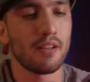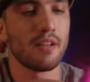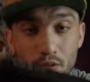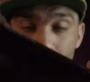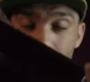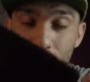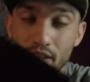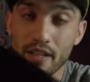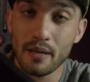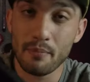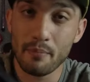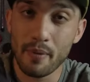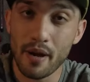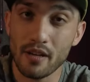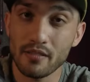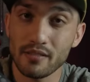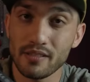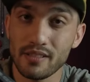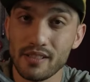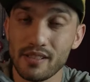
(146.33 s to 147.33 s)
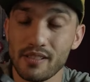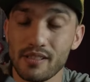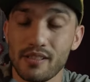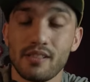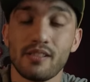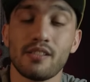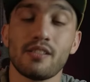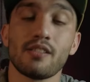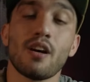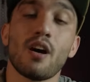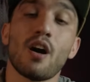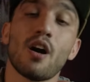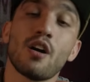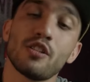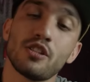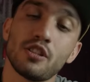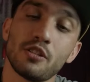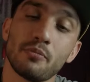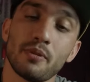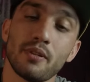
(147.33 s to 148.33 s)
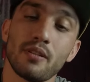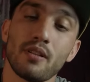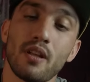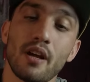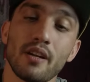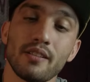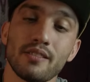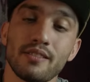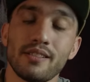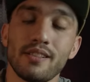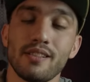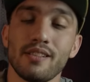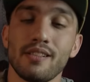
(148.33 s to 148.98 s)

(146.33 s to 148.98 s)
Good thing about this RGB light